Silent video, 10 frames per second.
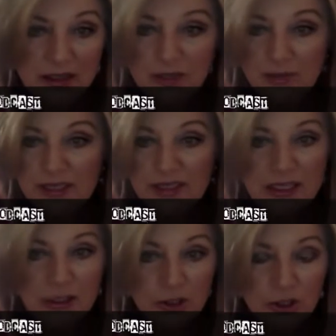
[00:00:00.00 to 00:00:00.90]
to be a
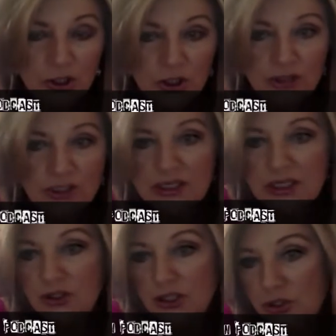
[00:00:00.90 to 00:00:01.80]
teacher, to
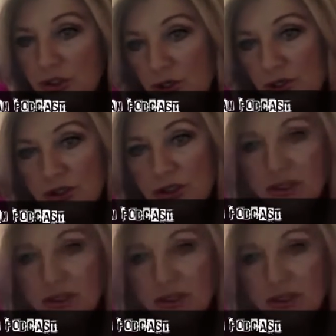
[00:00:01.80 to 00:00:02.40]
teach in church,